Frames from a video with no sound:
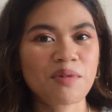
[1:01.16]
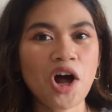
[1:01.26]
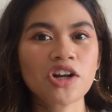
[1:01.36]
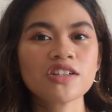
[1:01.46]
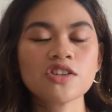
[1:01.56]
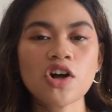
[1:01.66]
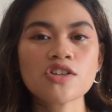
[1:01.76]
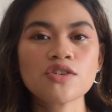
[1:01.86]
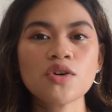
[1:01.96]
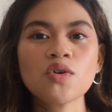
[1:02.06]
products
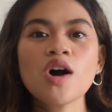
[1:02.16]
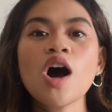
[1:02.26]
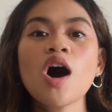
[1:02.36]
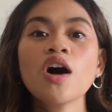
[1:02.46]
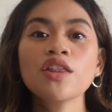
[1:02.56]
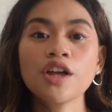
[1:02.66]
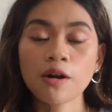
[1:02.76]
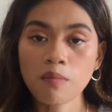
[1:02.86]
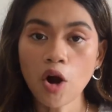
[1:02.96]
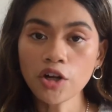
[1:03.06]
also,
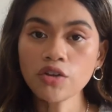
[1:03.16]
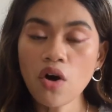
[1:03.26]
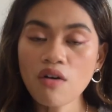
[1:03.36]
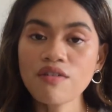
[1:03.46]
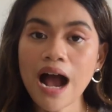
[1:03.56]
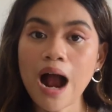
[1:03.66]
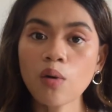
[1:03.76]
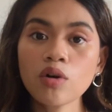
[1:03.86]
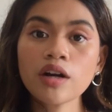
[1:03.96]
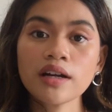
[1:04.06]
they're part of
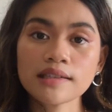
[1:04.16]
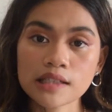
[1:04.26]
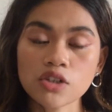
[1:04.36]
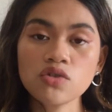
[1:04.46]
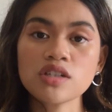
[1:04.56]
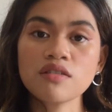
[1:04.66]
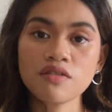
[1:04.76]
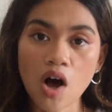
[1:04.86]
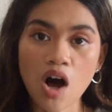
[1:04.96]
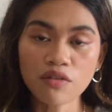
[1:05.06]
our
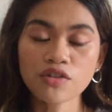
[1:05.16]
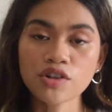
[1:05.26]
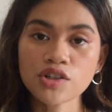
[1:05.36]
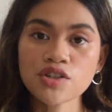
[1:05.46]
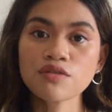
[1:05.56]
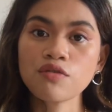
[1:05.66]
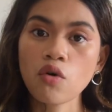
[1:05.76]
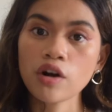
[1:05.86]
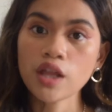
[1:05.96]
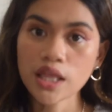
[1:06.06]
exclusive offers
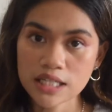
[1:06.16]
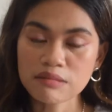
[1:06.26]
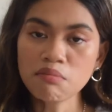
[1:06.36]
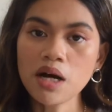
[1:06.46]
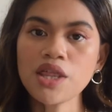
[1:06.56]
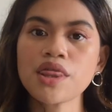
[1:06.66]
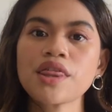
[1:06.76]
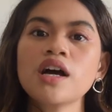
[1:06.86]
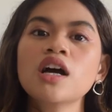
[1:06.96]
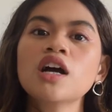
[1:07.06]
for this
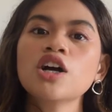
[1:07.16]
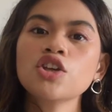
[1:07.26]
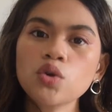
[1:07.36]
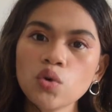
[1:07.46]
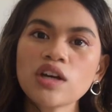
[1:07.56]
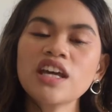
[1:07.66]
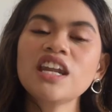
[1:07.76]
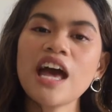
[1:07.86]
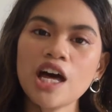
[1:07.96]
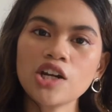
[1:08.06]
month. You
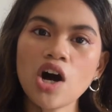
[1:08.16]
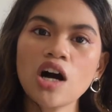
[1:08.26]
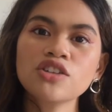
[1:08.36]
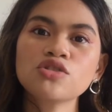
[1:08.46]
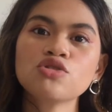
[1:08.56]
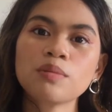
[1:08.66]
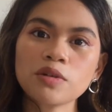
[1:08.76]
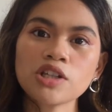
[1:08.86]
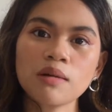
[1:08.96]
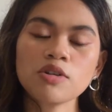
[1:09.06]
can head on to
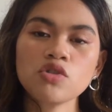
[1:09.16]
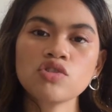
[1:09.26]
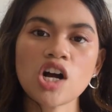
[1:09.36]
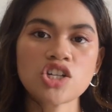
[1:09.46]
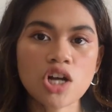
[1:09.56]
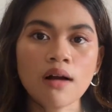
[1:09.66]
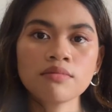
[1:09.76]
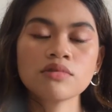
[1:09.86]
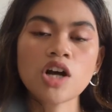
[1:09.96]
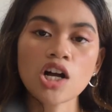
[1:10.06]

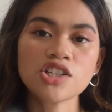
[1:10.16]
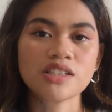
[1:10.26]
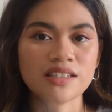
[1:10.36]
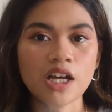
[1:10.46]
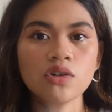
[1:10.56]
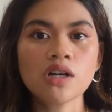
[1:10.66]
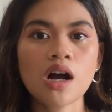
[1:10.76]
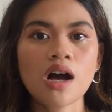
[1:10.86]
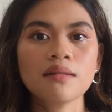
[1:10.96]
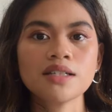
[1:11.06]

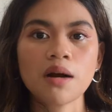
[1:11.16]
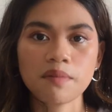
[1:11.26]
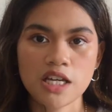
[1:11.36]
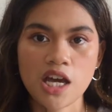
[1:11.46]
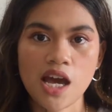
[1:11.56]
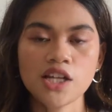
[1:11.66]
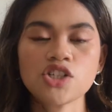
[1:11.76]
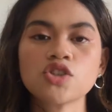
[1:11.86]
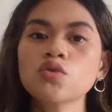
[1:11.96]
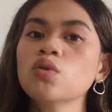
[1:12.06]

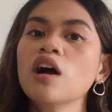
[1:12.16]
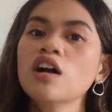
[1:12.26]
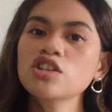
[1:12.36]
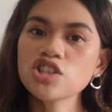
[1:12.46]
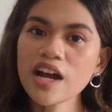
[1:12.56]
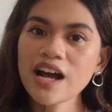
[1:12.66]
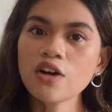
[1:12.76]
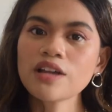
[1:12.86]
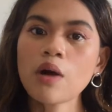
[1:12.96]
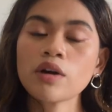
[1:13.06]
www.shop.shiseido.com.ph to check
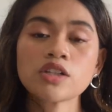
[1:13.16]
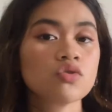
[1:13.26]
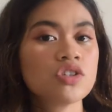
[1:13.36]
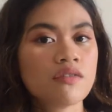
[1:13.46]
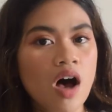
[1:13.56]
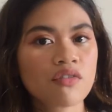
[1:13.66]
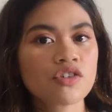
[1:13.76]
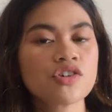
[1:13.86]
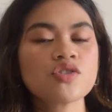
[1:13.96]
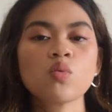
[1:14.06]
out our exclusive
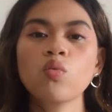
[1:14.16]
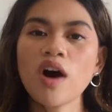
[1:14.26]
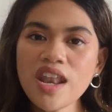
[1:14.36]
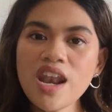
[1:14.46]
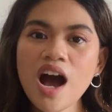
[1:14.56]
offers. One